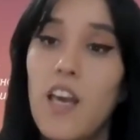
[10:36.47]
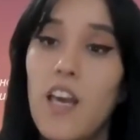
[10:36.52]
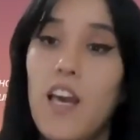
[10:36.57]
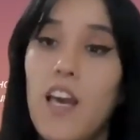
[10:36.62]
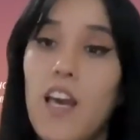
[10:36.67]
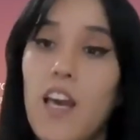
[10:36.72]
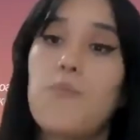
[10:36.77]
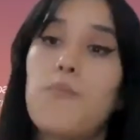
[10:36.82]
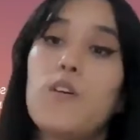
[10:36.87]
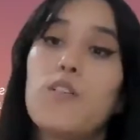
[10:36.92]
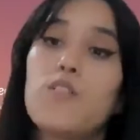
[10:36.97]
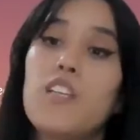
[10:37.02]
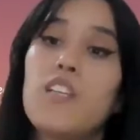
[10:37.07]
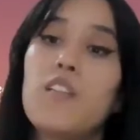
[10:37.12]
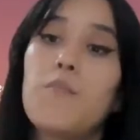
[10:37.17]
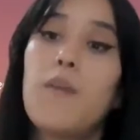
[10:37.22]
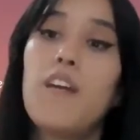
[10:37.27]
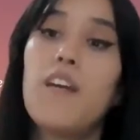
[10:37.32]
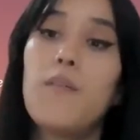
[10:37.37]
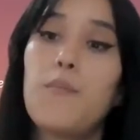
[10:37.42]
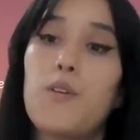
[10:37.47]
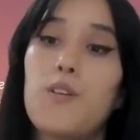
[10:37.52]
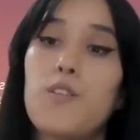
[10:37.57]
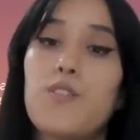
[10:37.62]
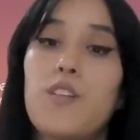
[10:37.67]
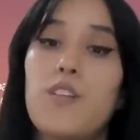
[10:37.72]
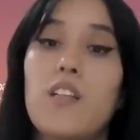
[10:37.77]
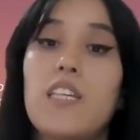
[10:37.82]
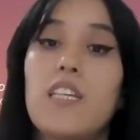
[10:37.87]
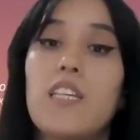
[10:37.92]
As a person, in my
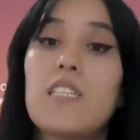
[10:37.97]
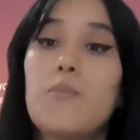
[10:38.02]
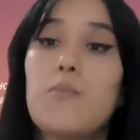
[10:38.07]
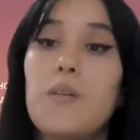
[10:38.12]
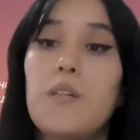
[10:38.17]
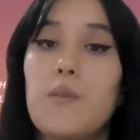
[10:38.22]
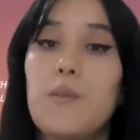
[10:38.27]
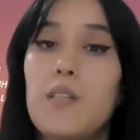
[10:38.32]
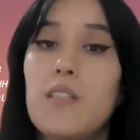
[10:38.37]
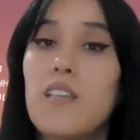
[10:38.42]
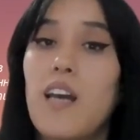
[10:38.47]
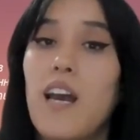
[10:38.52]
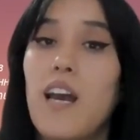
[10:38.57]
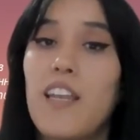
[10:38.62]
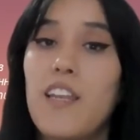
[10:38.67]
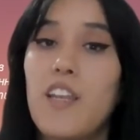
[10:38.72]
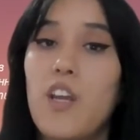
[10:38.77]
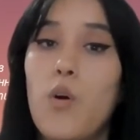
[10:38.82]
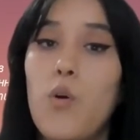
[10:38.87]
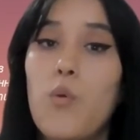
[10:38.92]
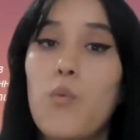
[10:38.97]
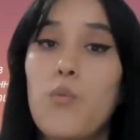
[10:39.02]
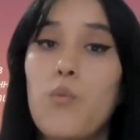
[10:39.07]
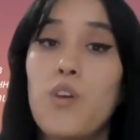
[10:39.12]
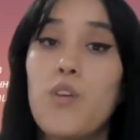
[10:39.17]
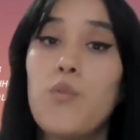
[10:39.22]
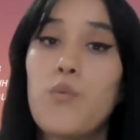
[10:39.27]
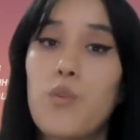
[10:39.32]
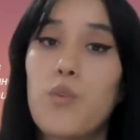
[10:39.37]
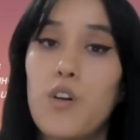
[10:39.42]
personal experience, I know
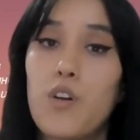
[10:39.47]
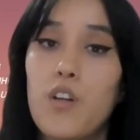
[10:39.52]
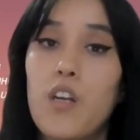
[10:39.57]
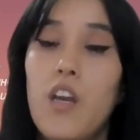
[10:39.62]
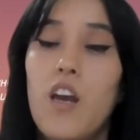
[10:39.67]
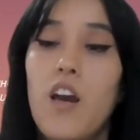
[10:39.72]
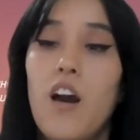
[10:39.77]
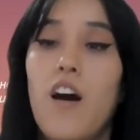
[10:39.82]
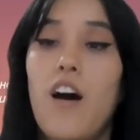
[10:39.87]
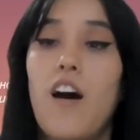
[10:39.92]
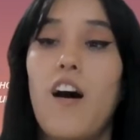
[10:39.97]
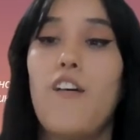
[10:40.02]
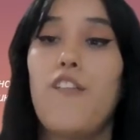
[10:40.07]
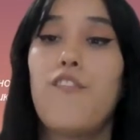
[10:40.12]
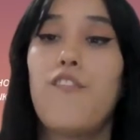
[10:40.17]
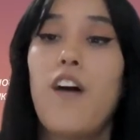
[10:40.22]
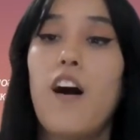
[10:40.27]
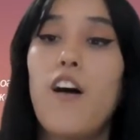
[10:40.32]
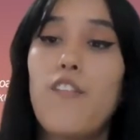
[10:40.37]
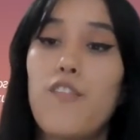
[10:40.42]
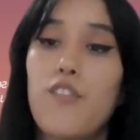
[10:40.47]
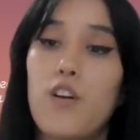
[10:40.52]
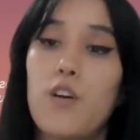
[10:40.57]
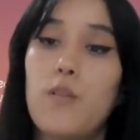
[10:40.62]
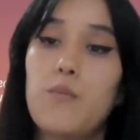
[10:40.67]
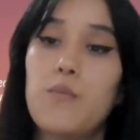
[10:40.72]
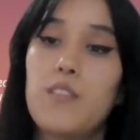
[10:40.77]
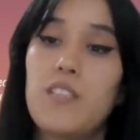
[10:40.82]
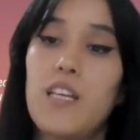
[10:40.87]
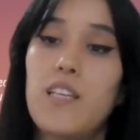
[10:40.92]
we were far
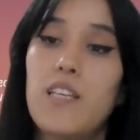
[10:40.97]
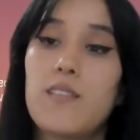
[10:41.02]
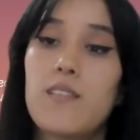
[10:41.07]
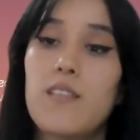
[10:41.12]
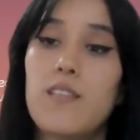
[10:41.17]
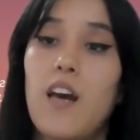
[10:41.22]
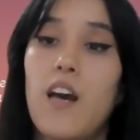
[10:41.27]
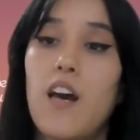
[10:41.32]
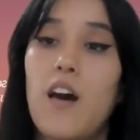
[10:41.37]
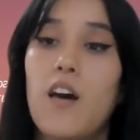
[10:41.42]
from this